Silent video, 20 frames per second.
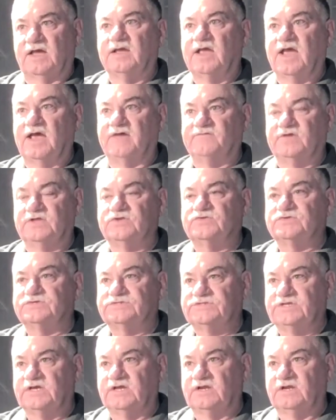have
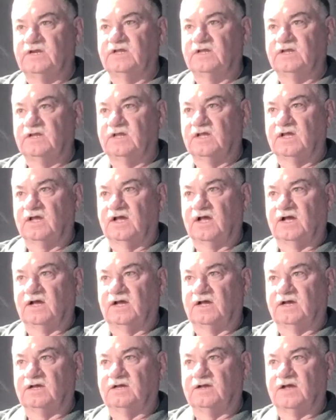interest in.
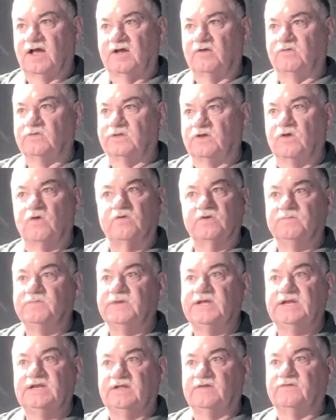I only go to
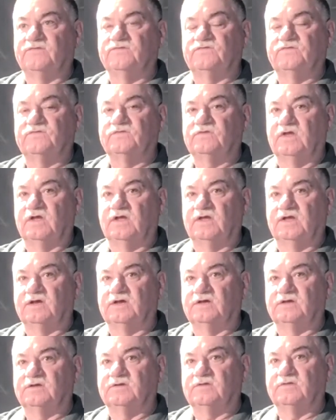meetings
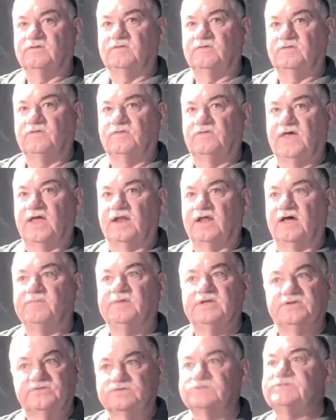that I'm
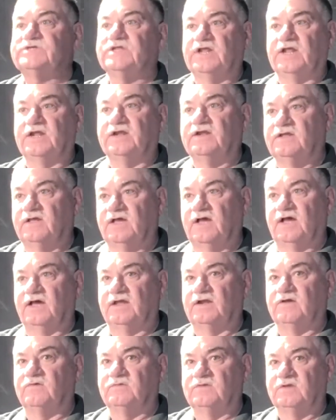interested in. I
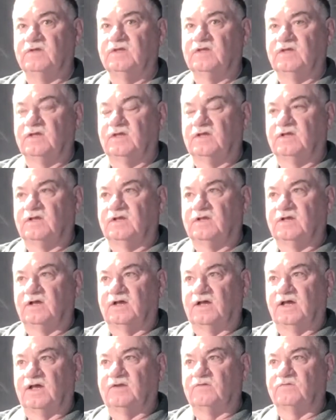
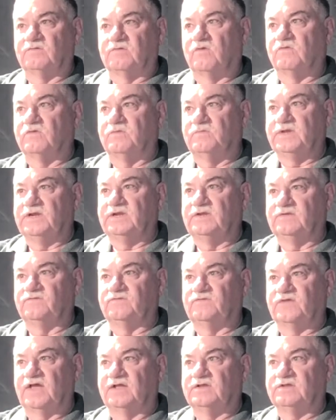don't go to meetings
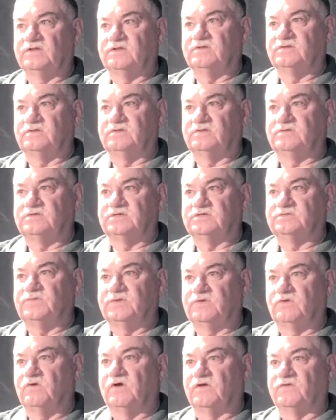that just
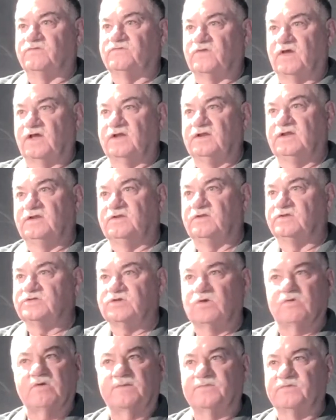because I need to
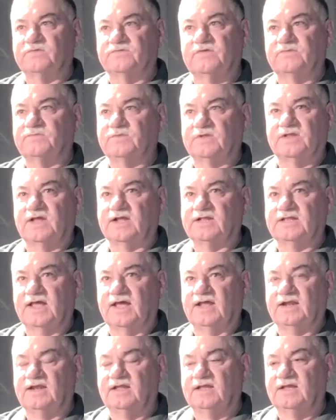show up or something like
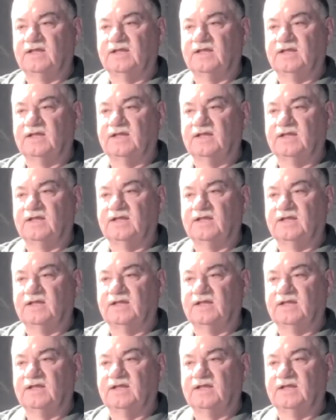that.